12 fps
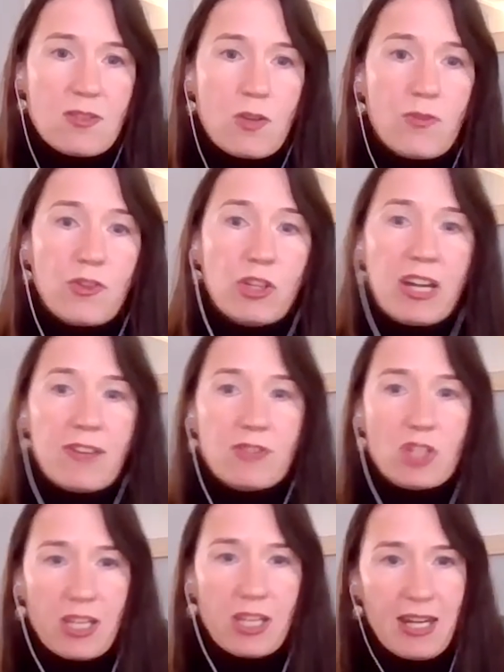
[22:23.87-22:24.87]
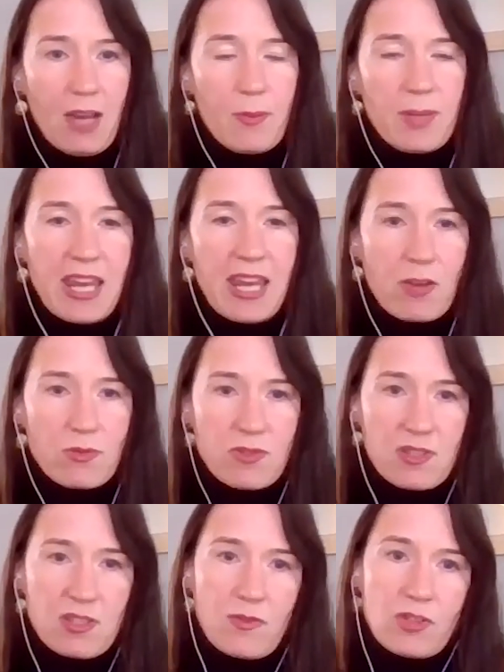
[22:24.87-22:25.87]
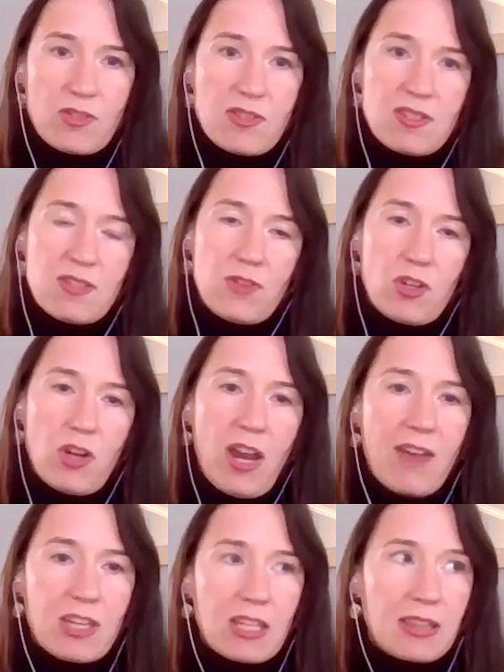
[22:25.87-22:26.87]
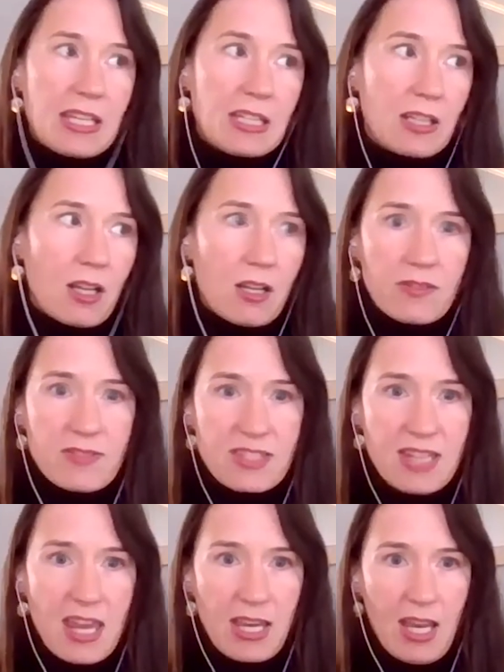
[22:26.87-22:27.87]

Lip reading: So if you're going to have chicken, how many ounces versus if you're having a lean cut of steak,